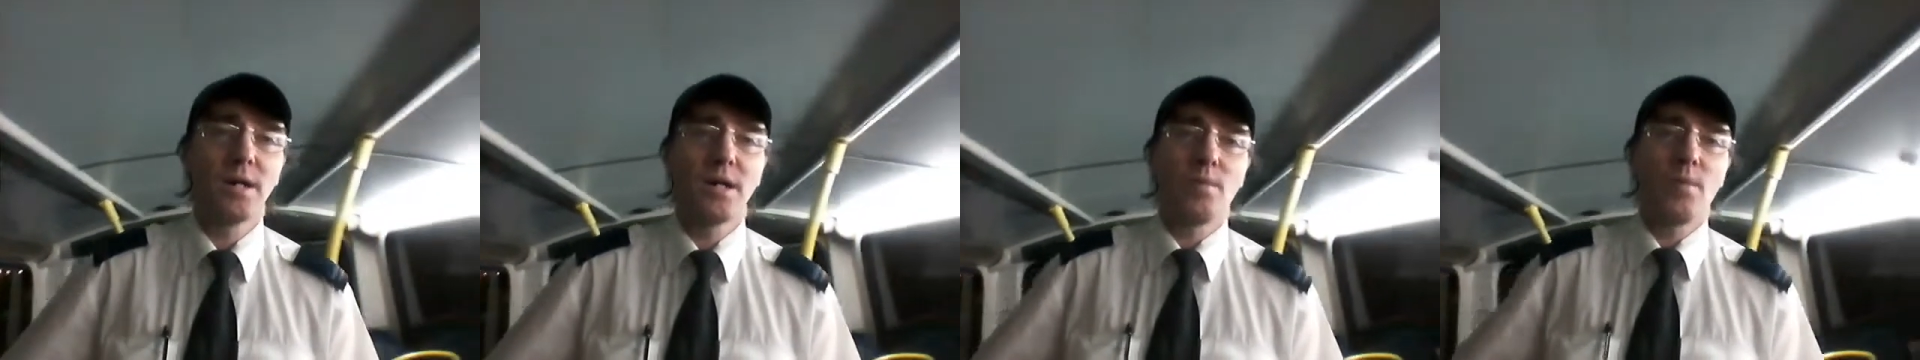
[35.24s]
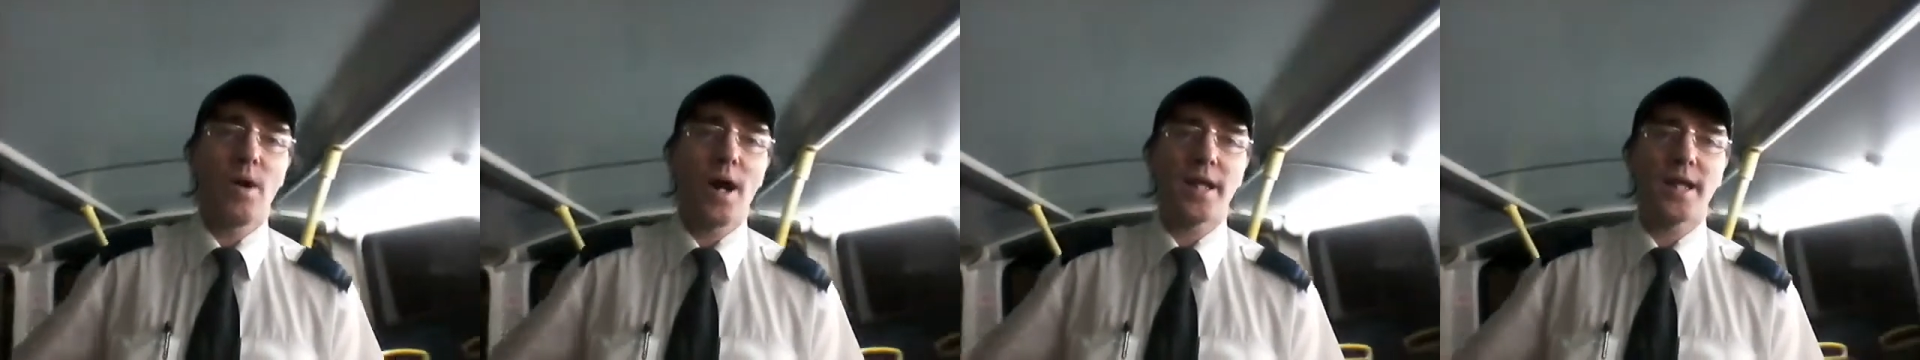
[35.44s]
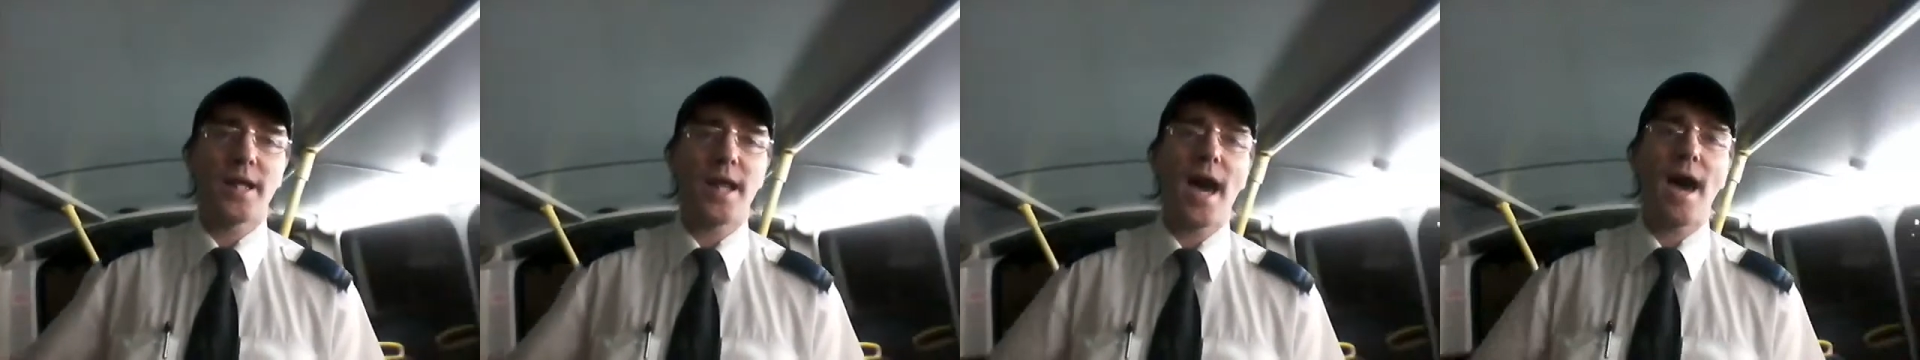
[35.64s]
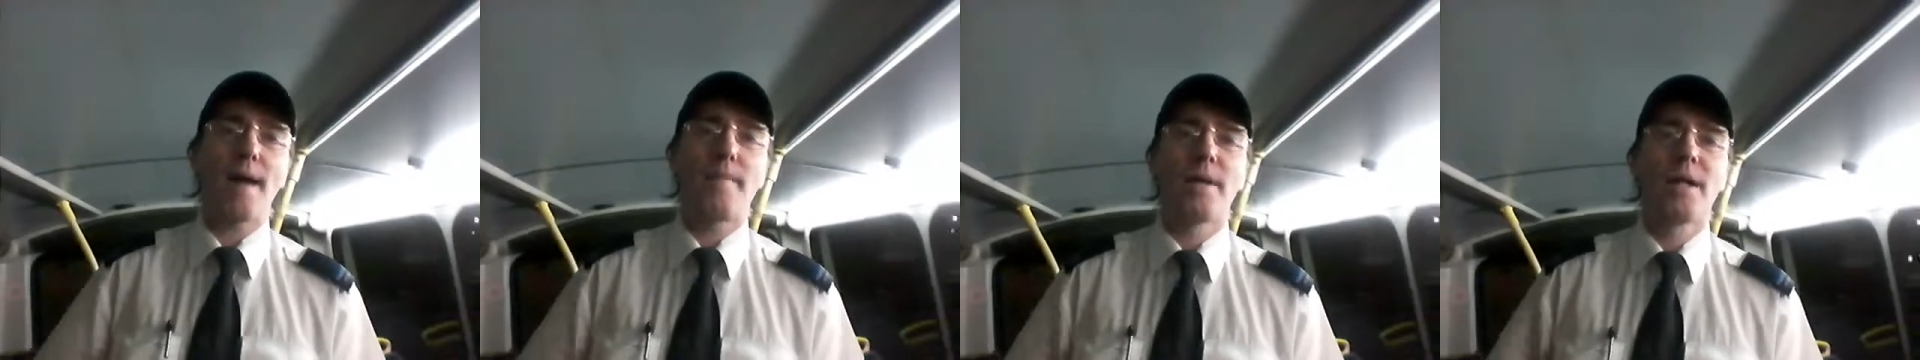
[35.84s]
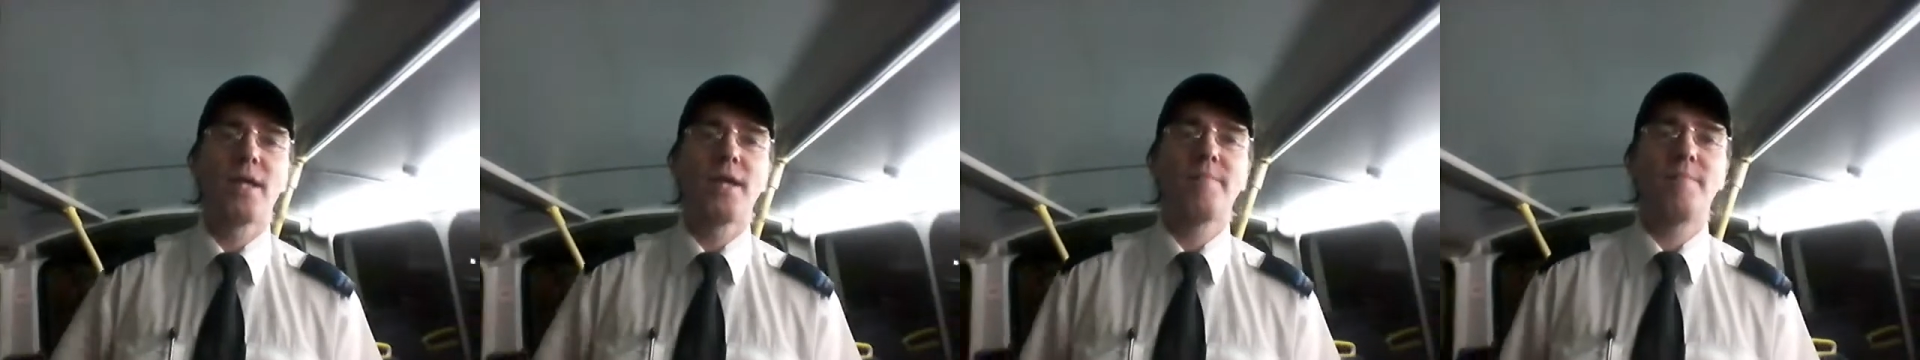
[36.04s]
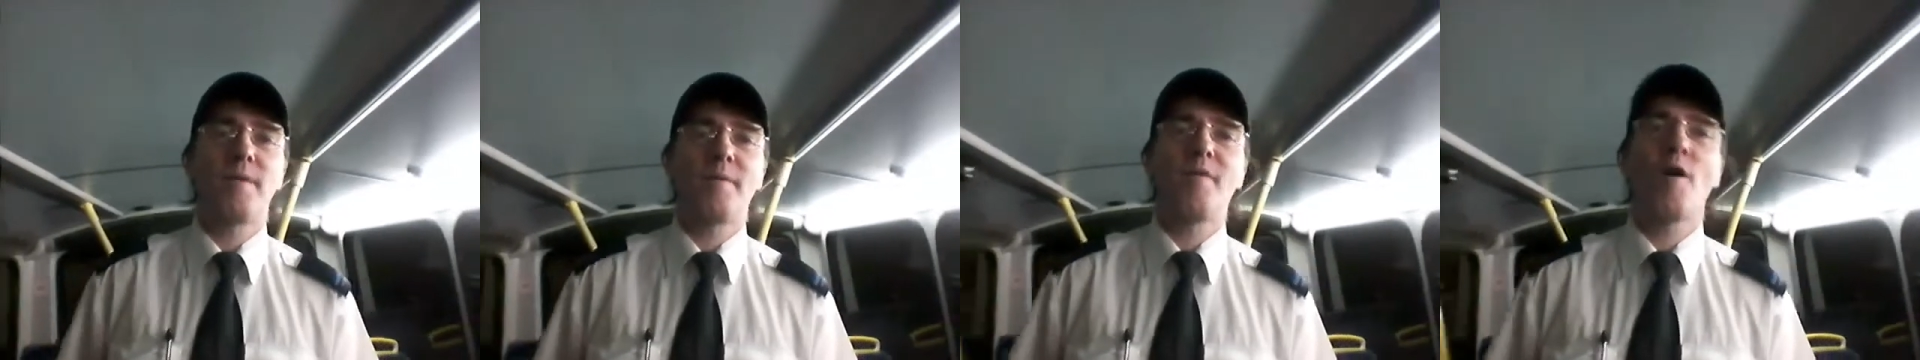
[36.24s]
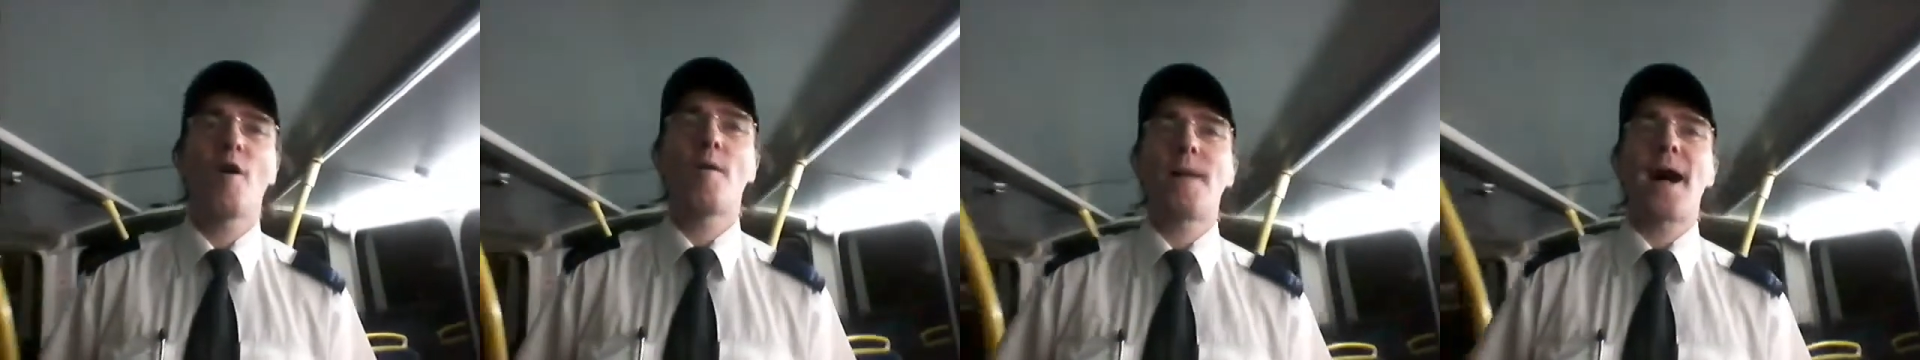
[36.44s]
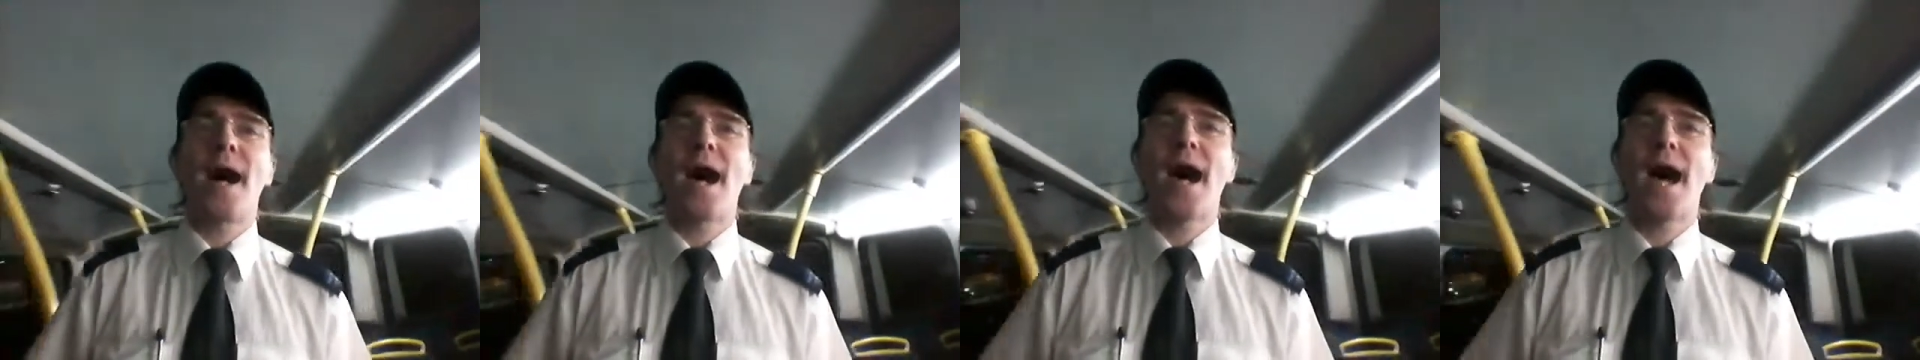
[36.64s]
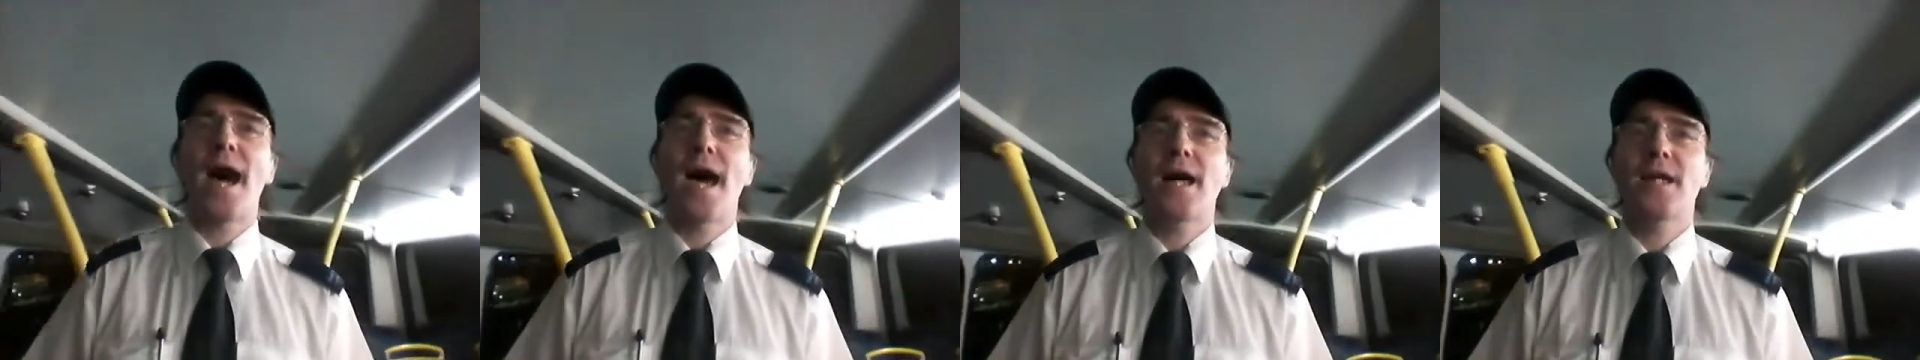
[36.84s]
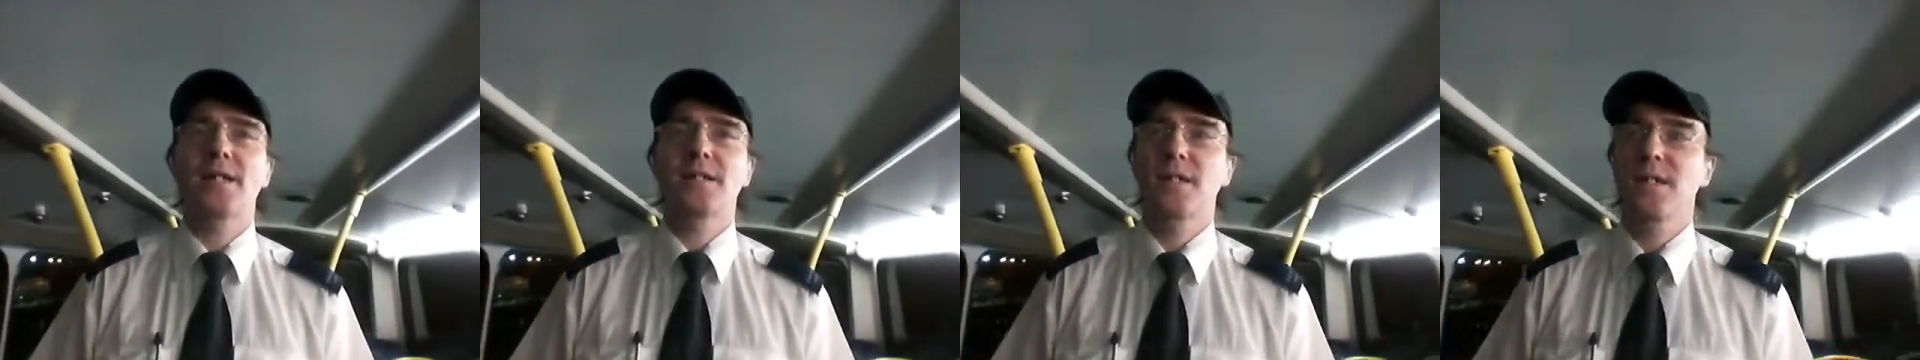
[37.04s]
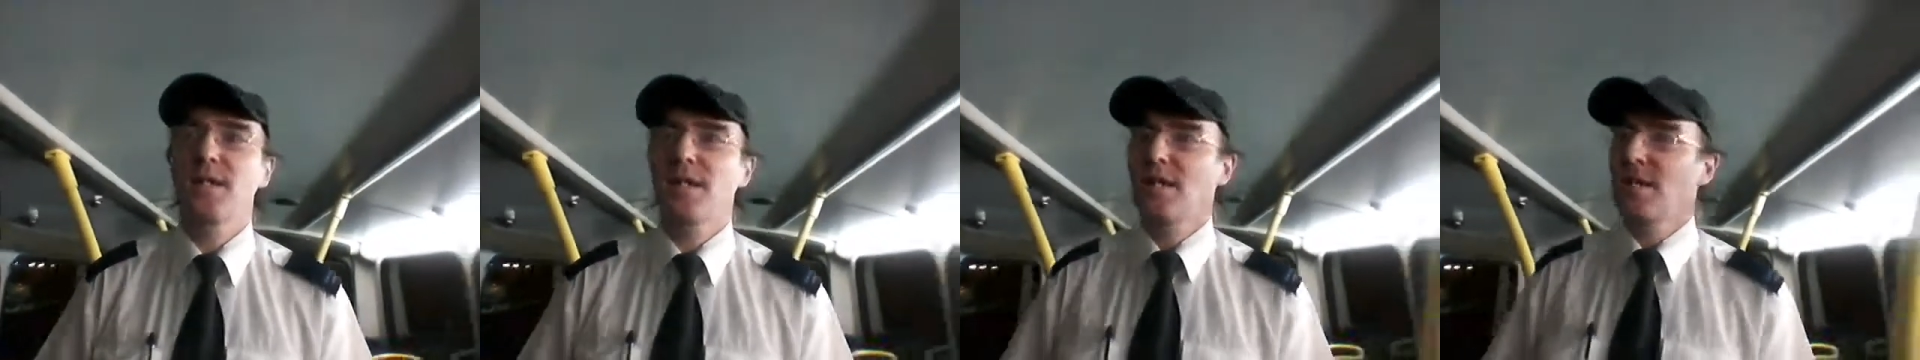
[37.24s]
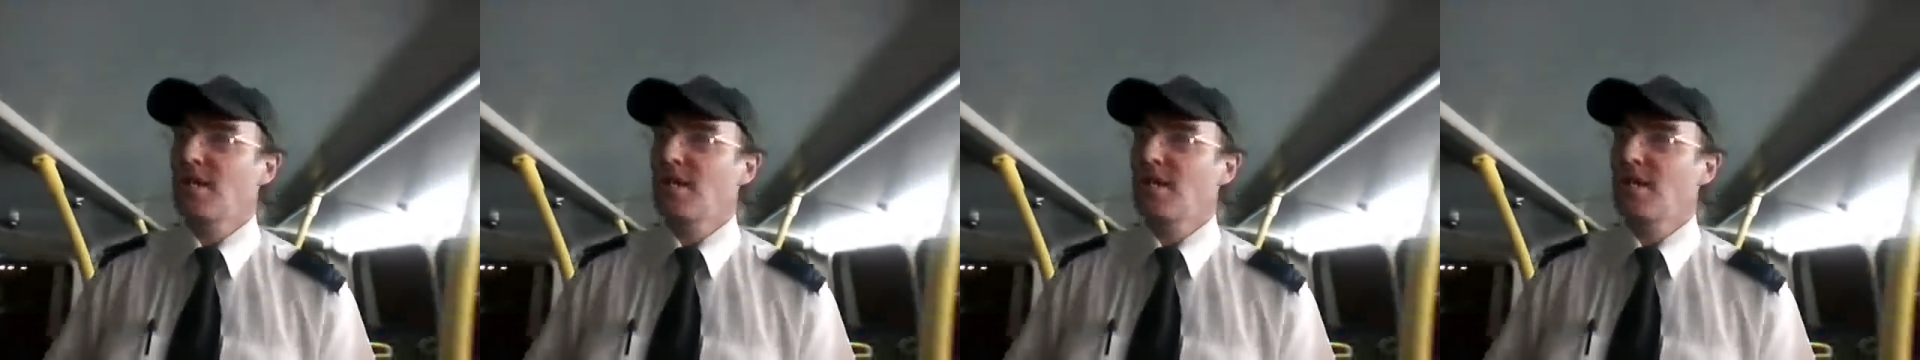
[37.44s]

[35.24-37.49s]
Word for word: What did I believe before my eyes?